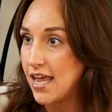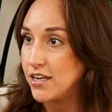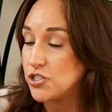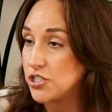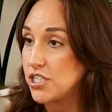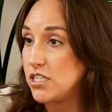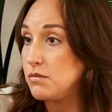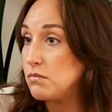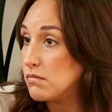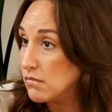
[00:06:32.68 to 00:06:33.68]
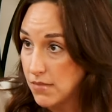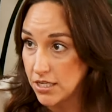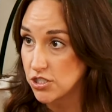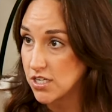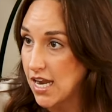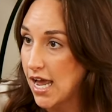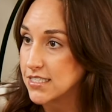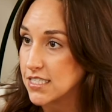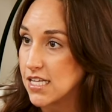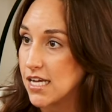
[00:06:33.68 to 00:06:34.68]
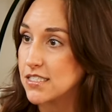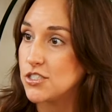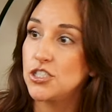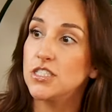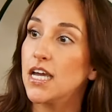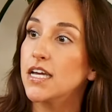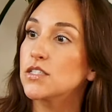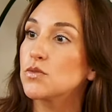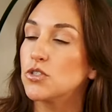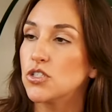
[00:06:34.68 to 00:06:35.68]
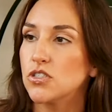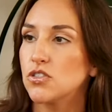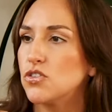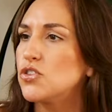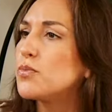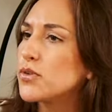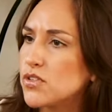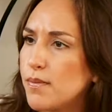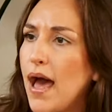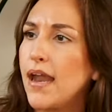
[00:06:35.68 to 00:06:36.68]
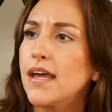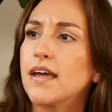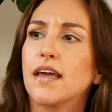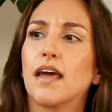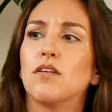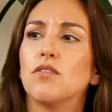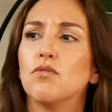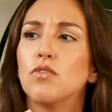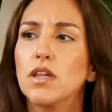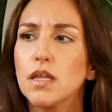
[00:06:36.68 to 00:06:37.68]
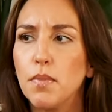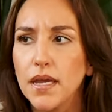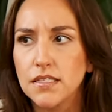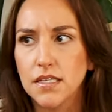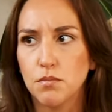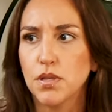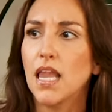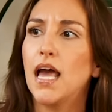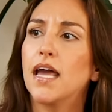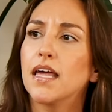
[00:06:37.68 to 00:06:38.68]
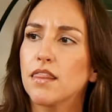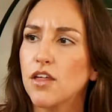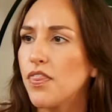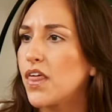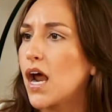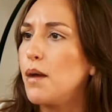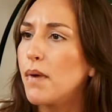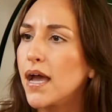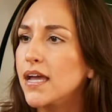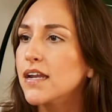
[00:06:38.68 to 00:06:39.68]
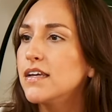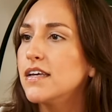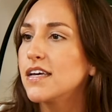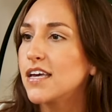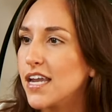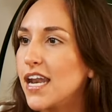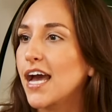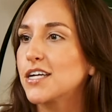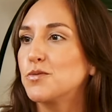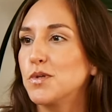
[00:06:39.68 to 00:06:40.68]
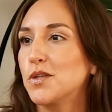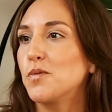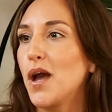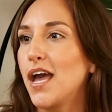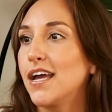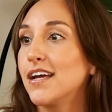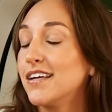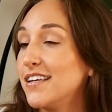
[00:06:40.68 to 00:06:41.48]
And she mentioned an acting class that she takes, which is super somatic and really based in play, and thought that I might connect with the way